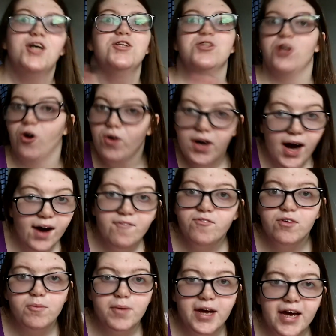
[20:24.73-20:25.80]
Don't come
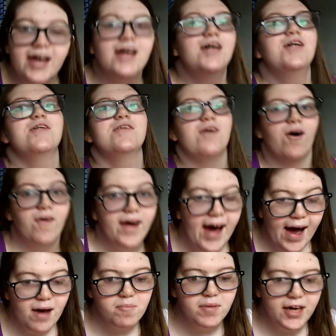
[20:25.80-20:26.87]
for me. Don't
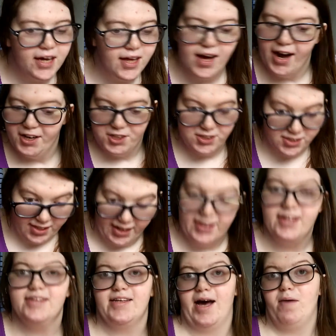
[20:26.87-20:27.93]
at me. I just like
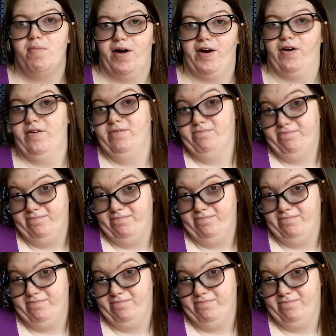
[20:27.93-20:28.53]
this app better.